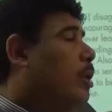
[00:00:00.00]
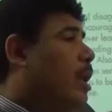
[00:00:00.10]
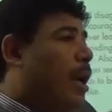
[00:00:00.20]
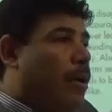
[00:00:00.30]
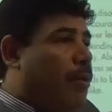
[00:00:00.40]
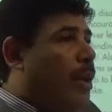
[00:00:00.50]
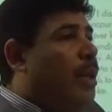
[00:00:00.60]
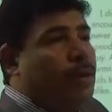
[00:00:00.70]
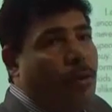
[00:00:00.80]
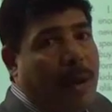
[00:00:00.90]
Actually, they are
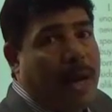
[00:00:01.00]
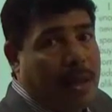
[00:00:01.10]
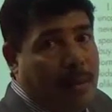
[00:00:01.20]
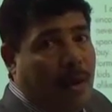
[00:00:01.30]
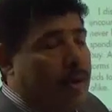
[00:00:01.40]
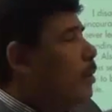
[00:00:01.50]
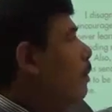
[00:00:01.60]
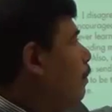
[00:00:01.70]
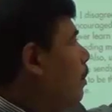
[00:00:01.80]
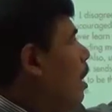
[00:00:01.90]
not free. You buy them
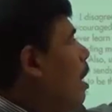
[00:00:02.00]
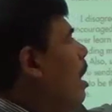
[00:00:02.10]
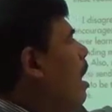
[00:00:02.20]
also.